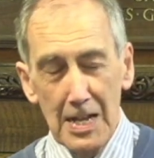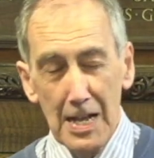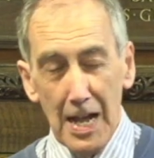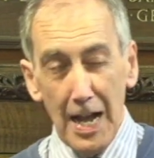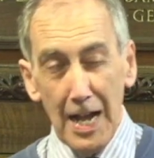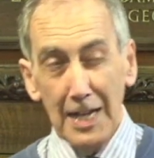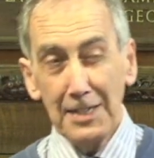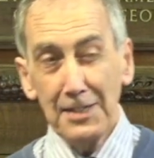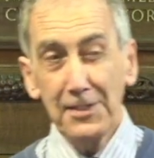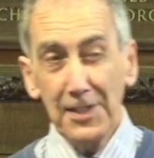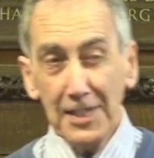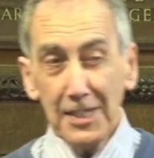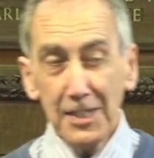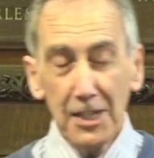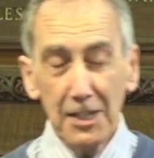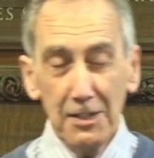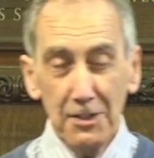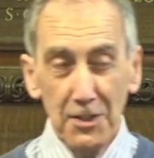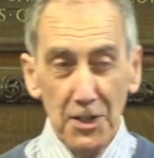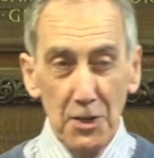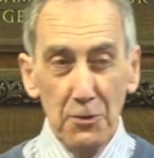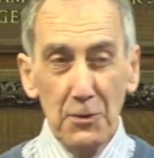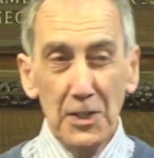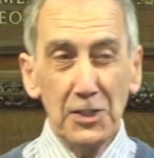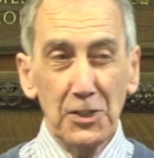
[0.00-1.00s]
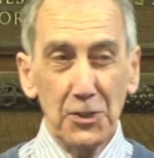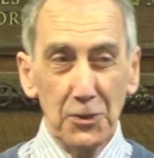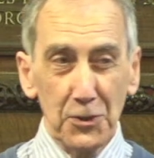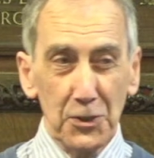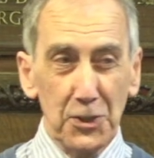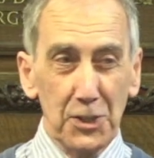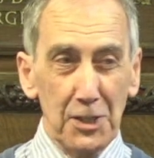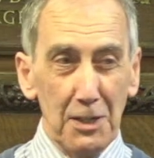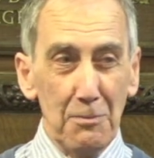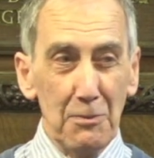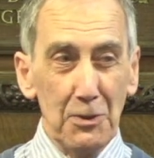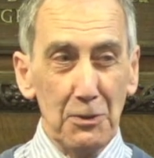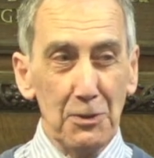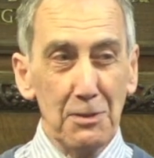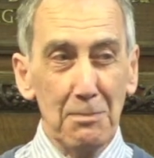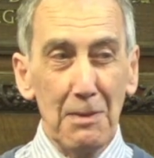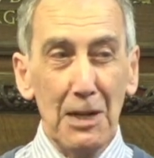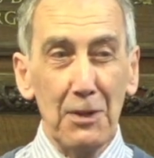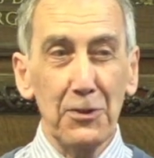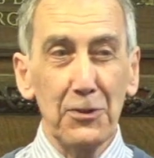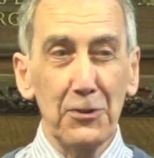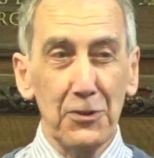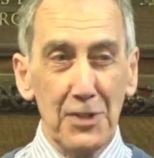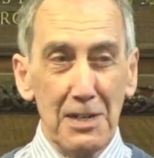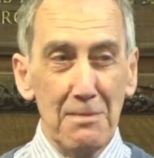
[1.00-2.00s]
I think the original sermon was about
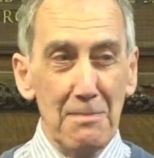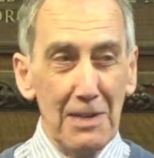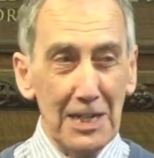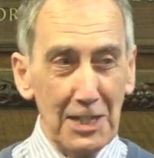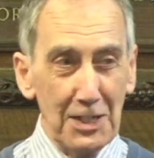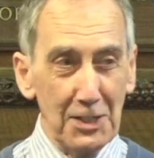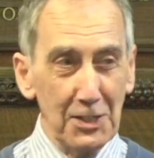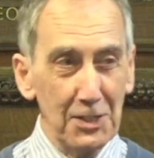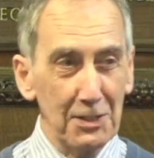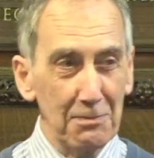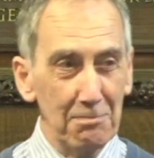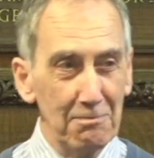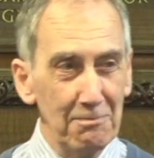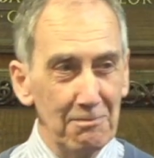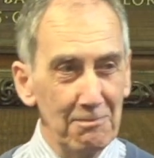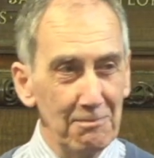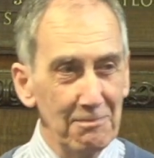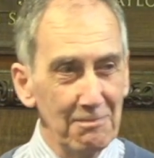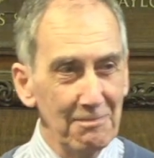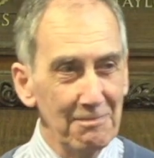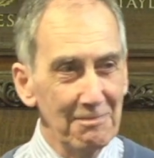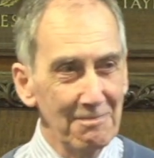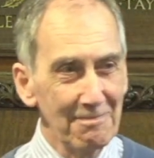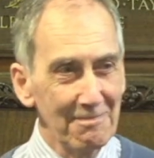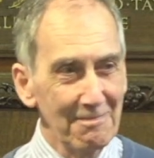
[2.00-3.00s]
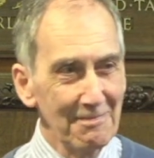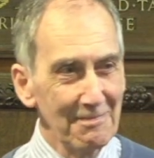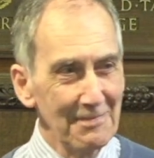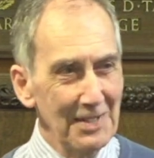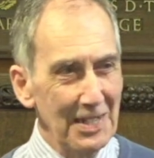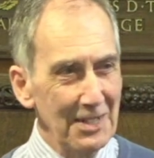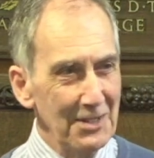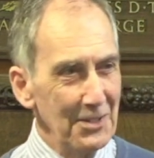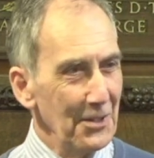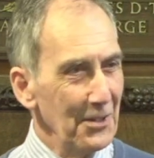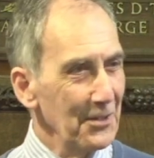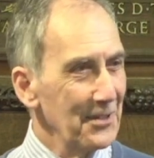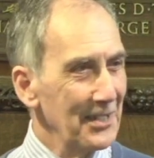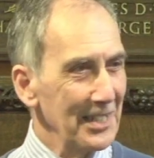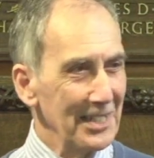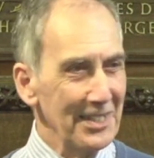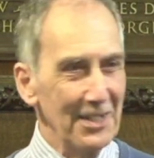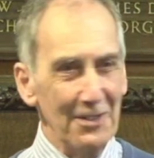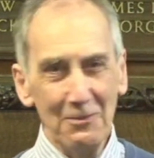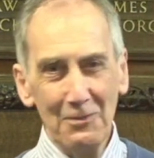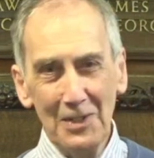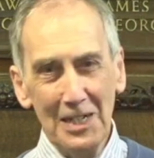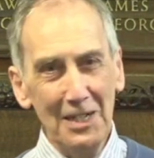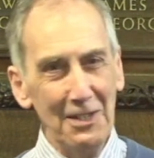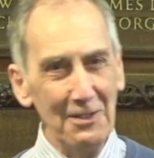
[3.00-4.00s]
three minutes. You're
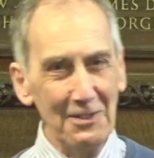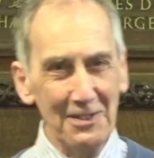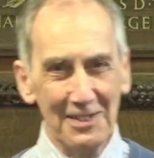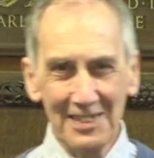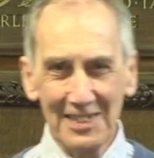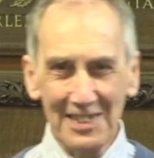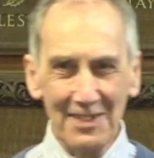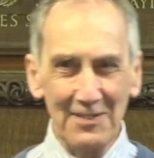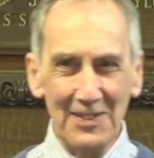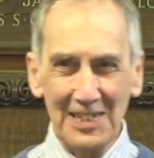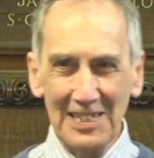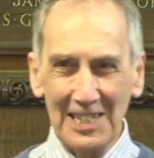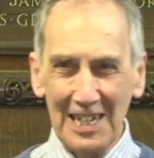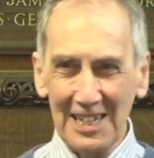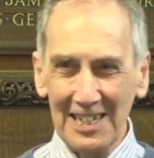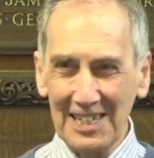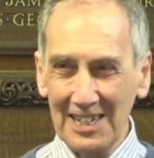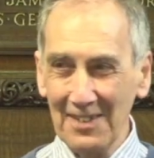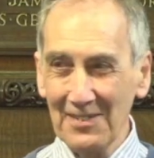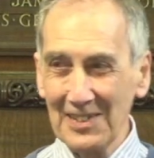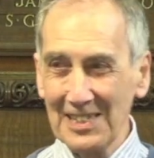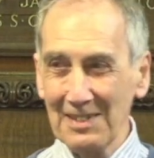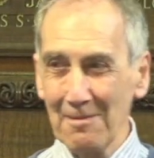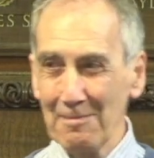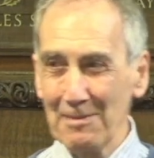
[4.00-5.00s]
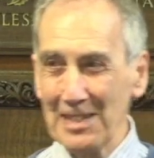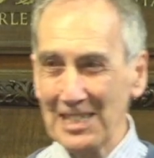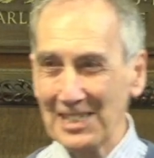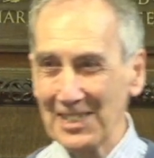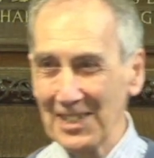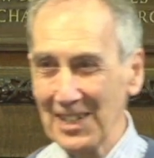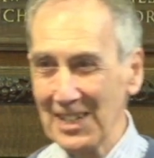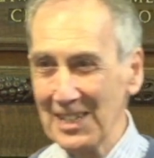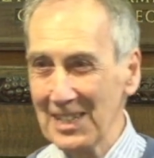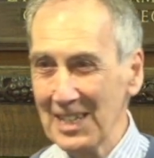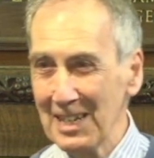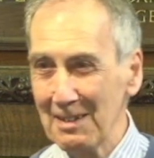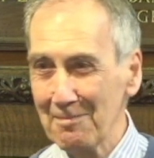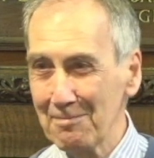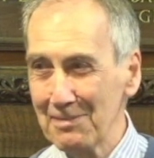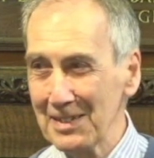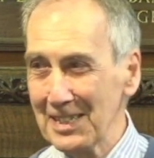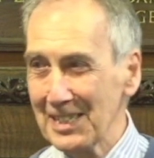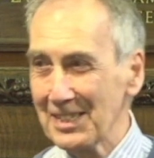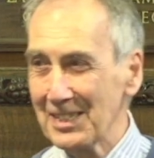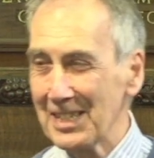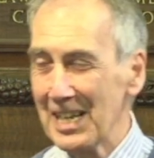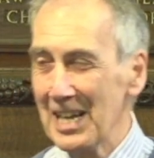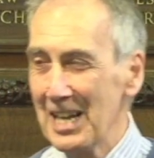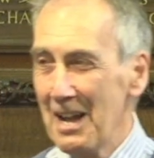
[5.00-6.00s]
thinking, wow, give us a, give us a preacher like that,
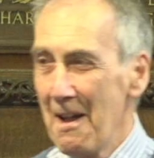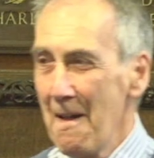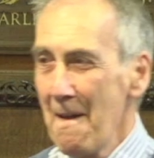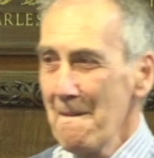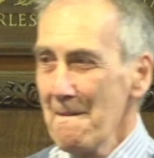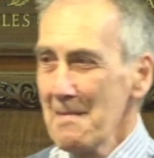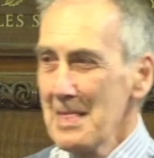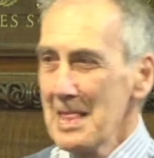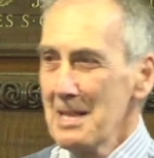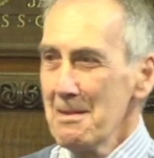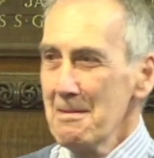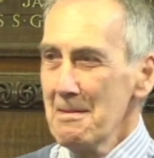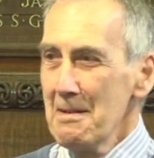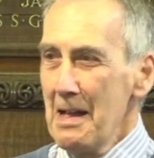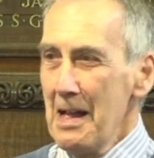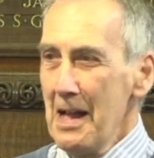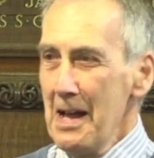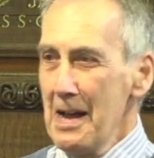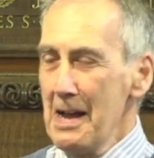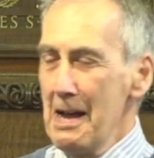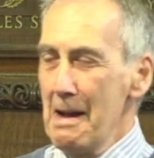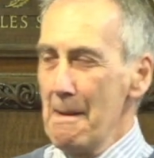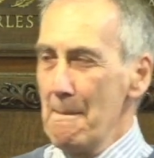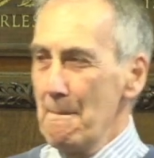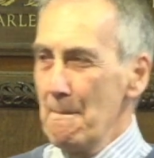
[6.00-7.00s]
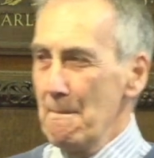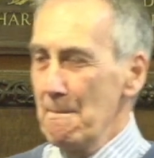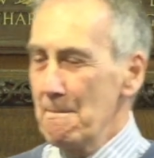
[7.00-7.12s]
please. Um,